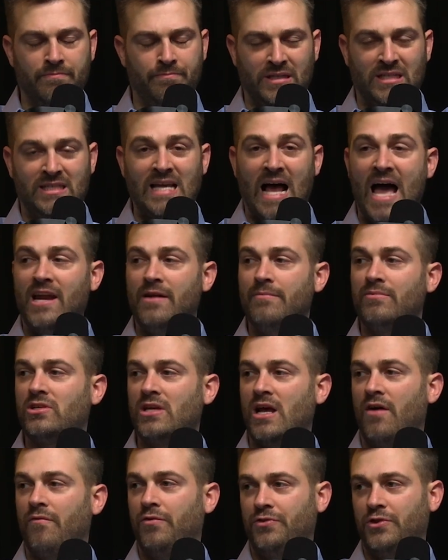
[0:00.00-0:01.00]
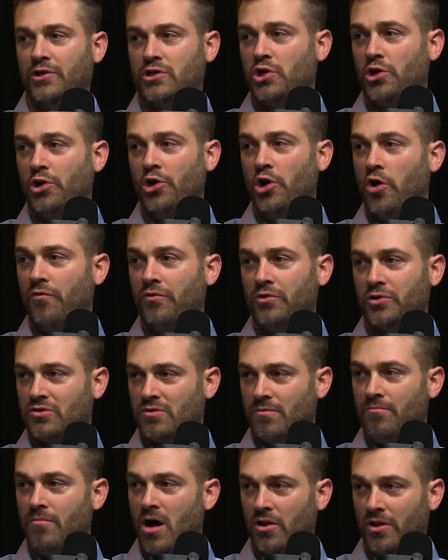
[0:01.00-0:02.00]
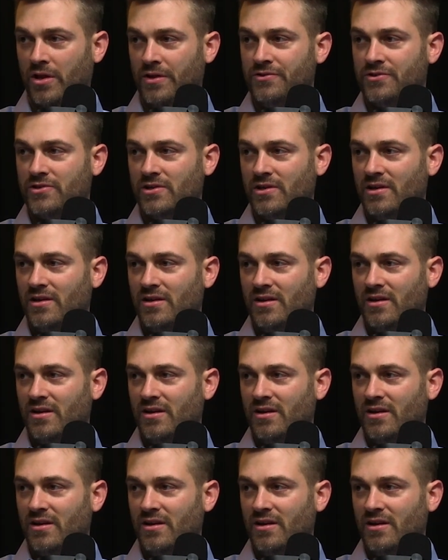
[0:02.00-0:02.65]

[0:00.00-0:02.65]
beside himself with the turnovers from Mullins